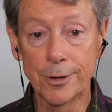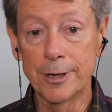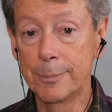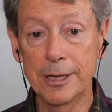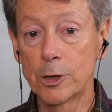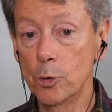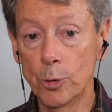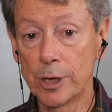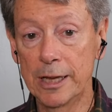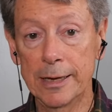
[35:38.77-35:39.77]
trying to be a
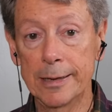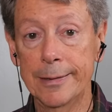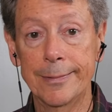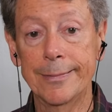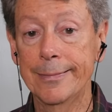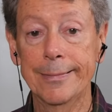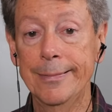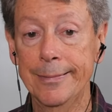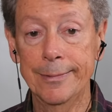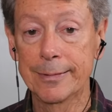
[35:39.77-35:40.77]
cool kid or,
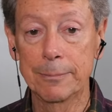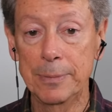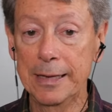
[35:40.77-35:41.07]
you know,